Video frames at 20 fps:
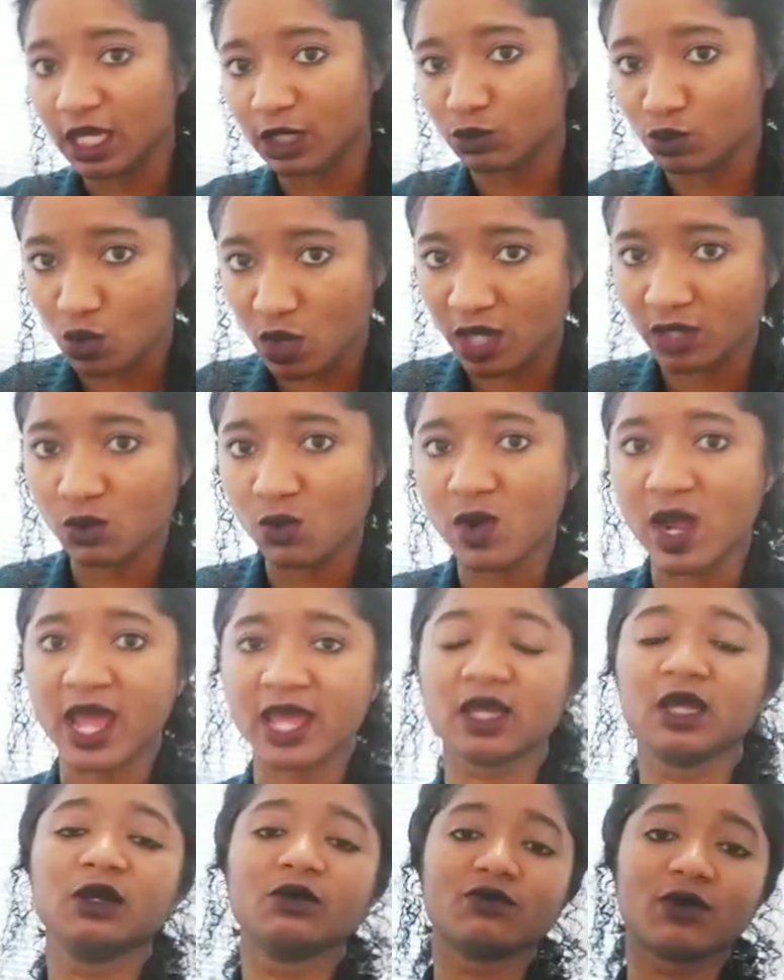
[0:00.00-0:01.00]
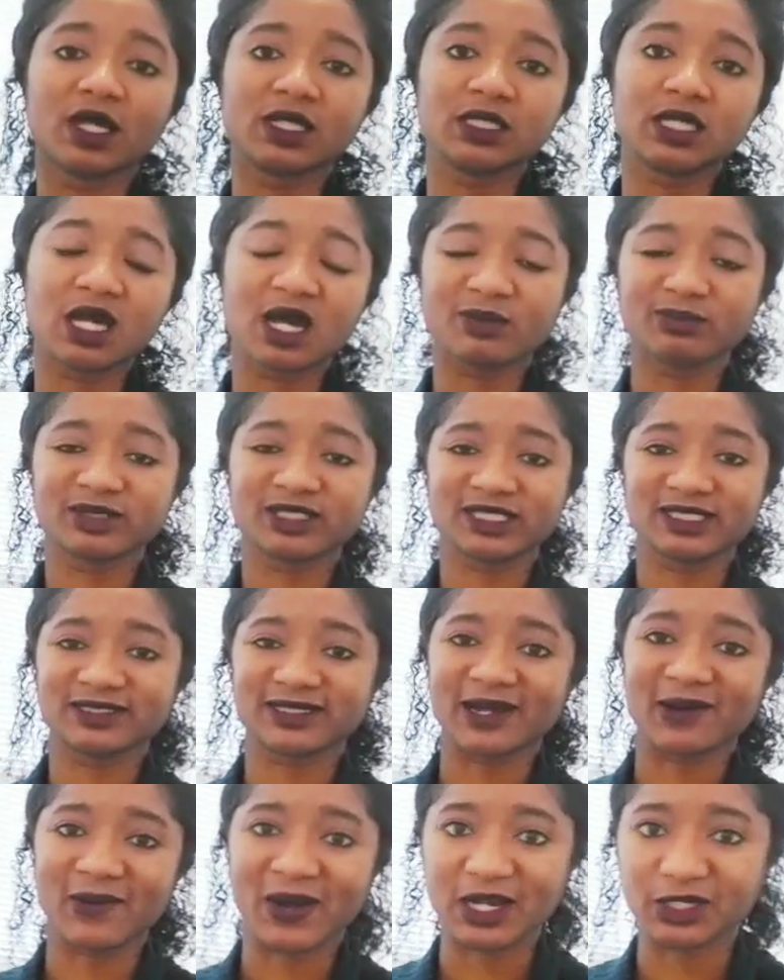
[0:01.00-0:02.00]
and run away, run the opposite
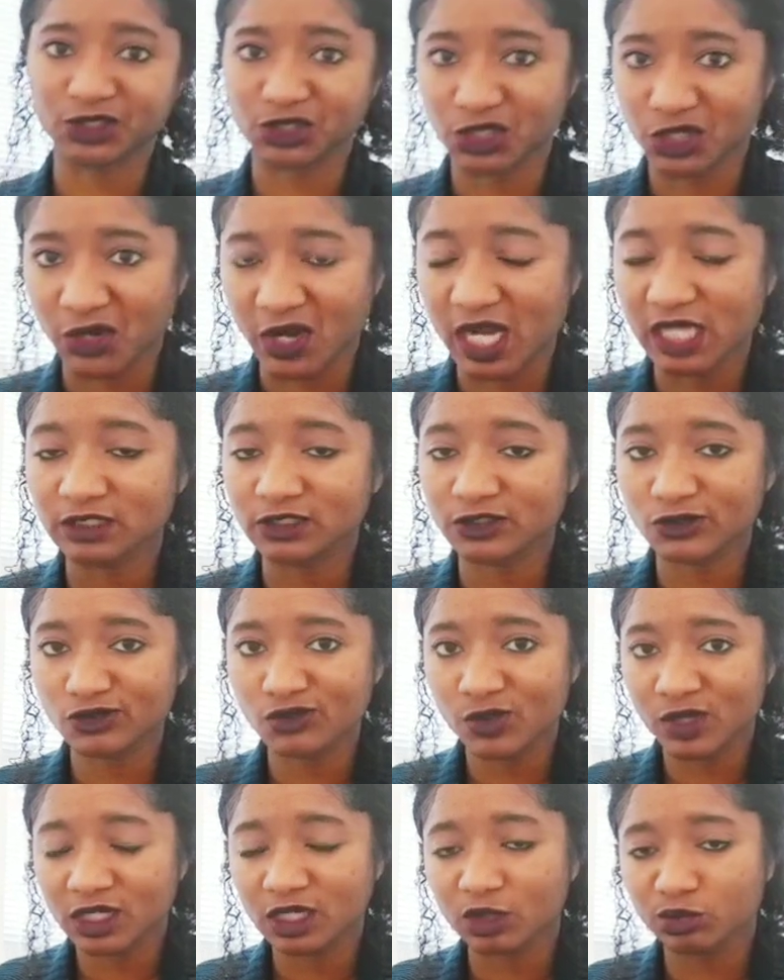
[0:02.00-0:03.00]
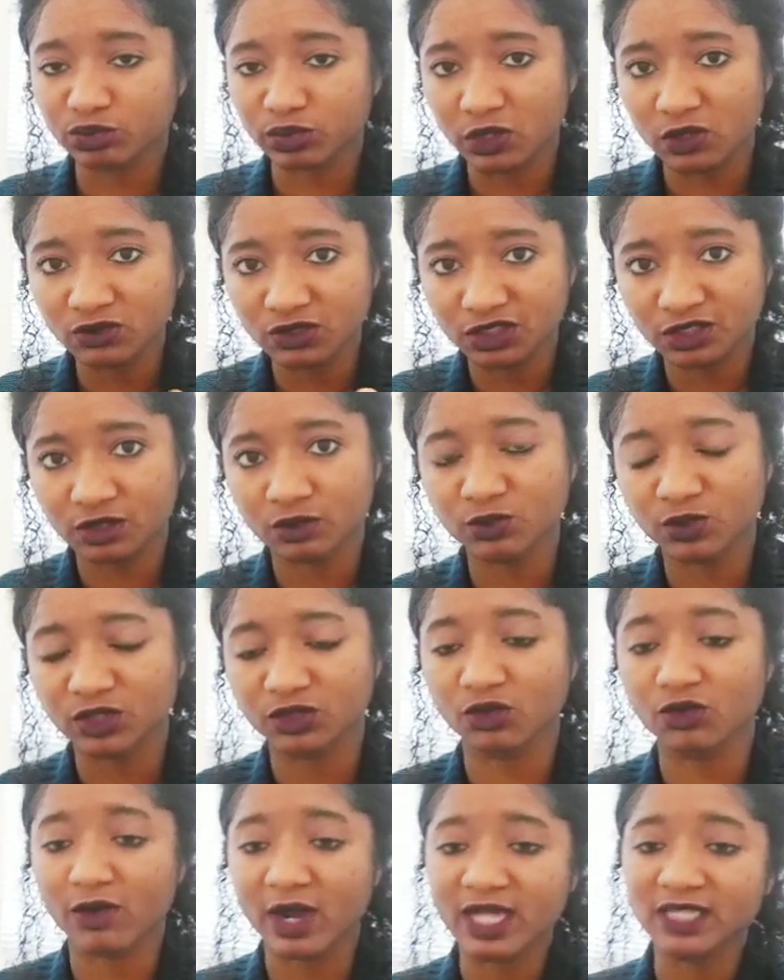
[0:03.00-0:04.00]
direction, all right? So you want to approach them
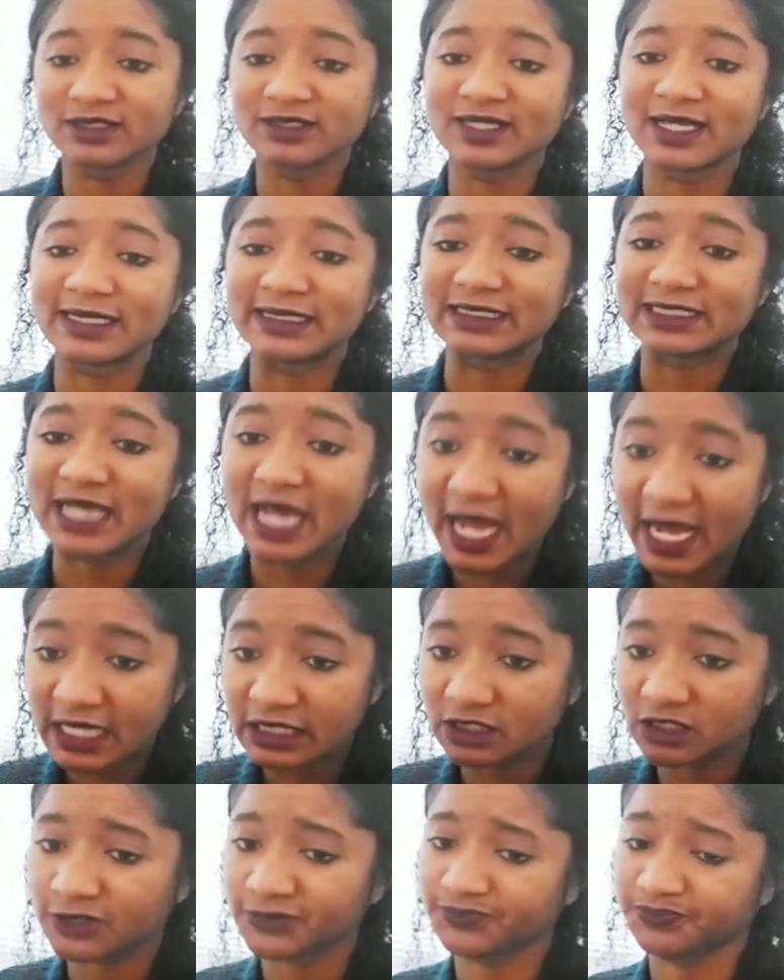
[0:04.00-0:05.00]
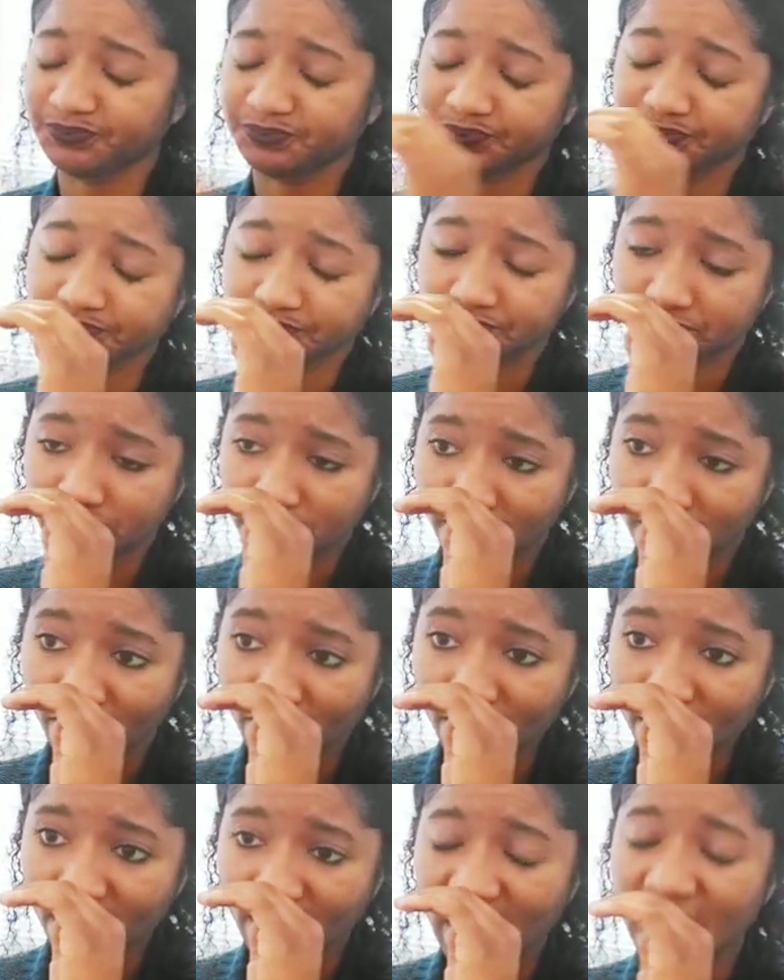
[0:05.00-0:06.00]
with grace and tact
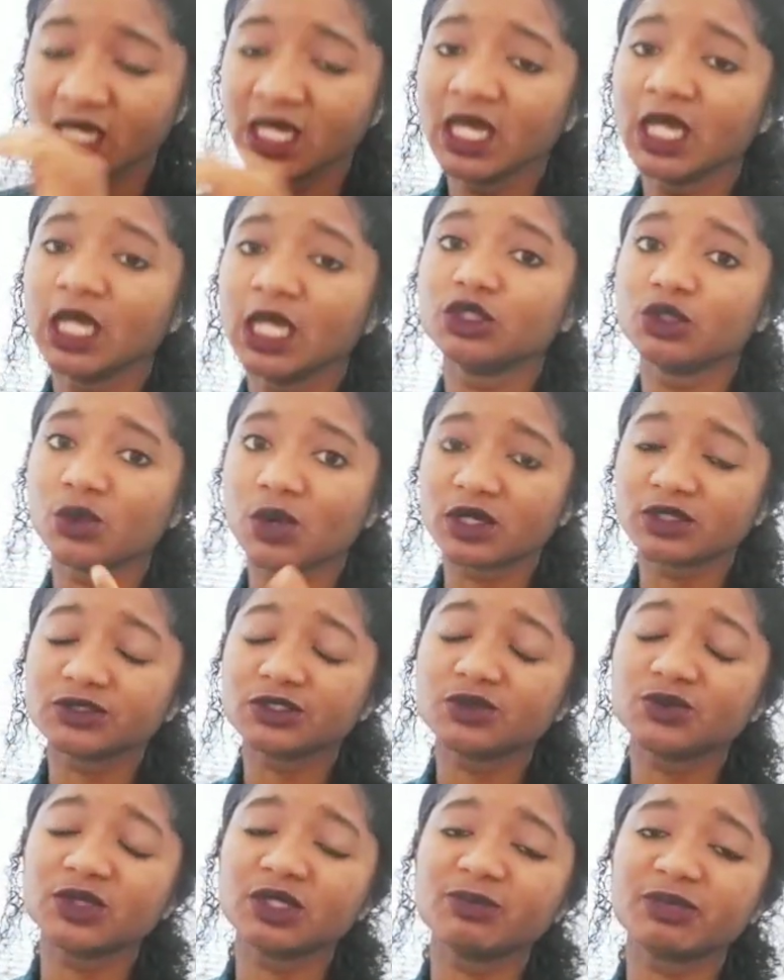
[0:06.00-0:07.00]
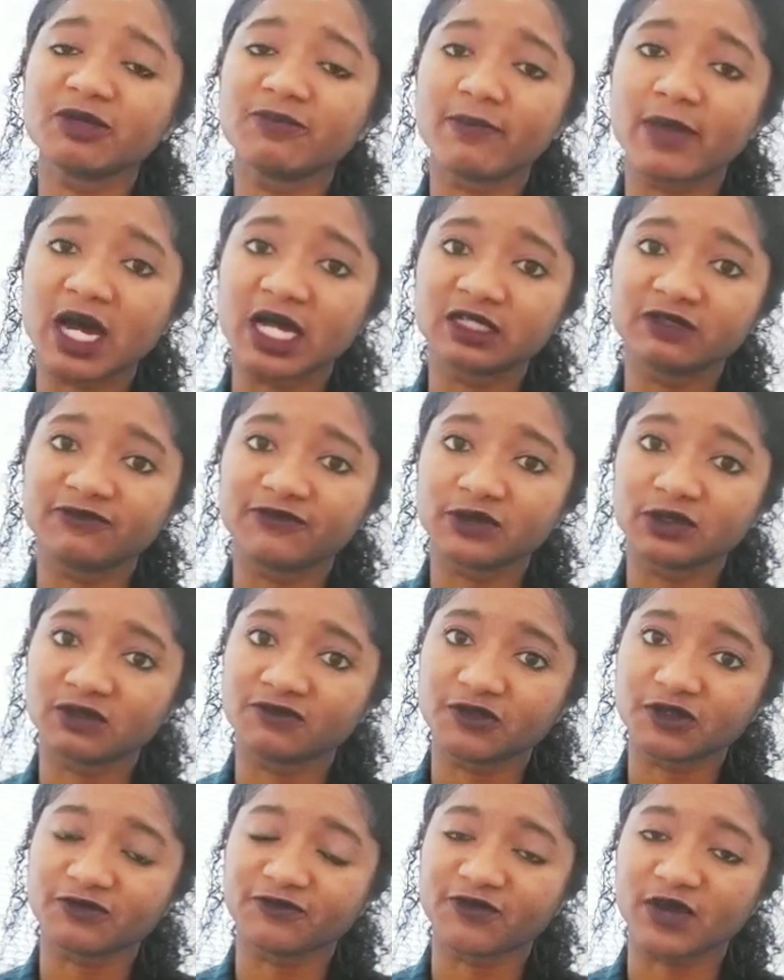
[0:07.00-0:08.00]
you also want to be mindful
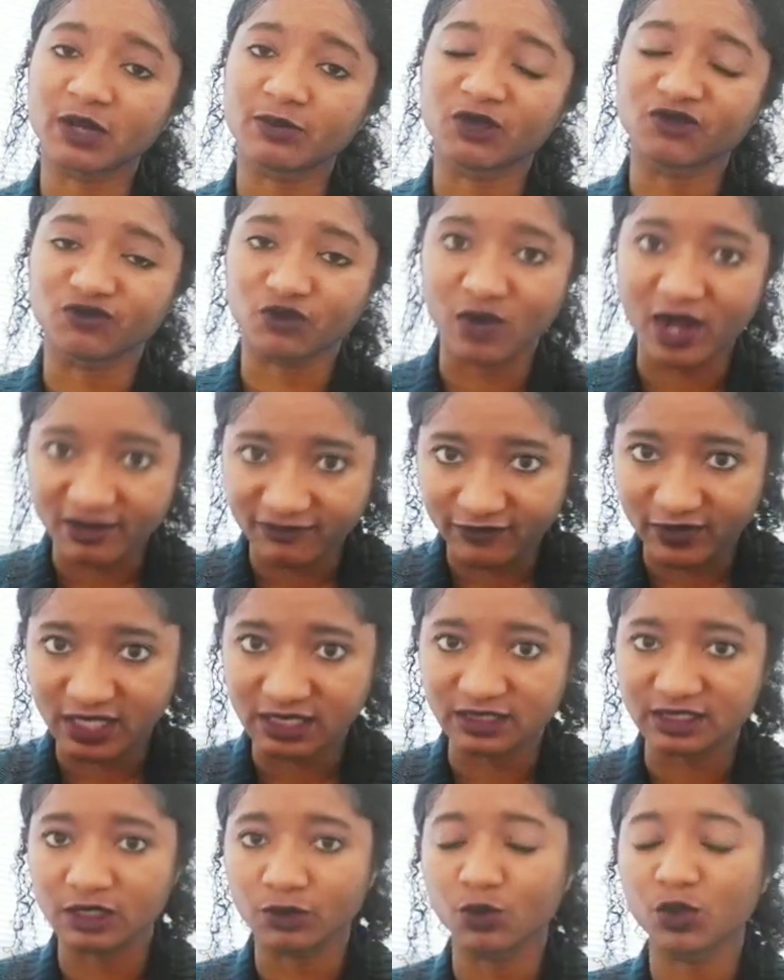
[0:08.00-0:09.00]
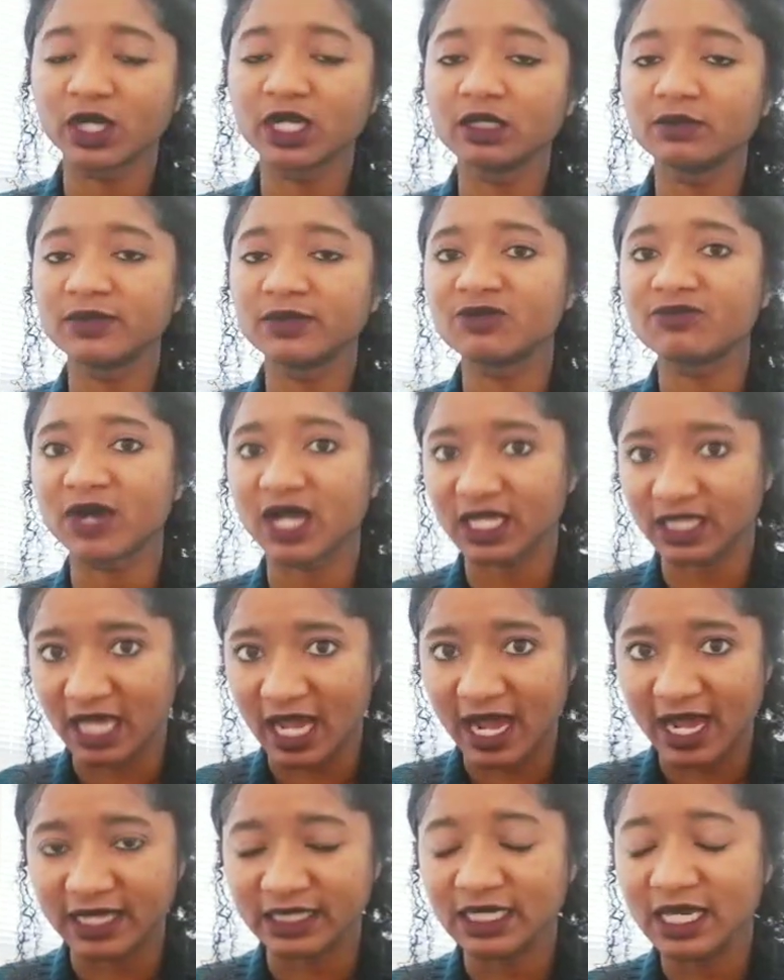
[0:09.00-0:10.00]
of their frame of reference. And what I mean by
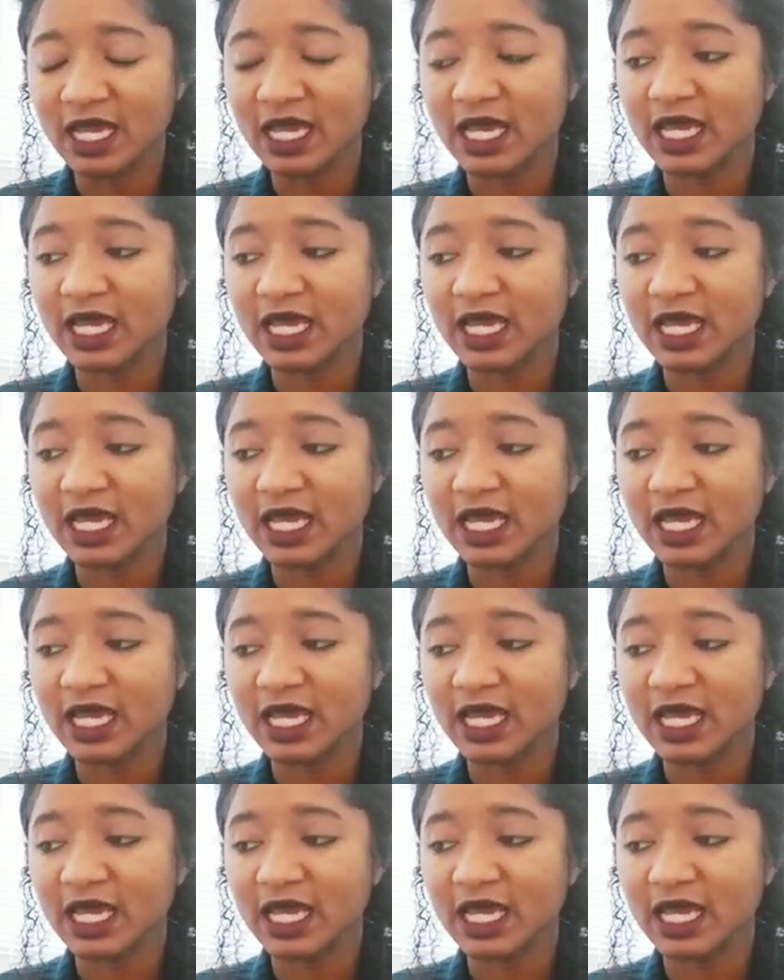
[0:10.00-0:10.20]
that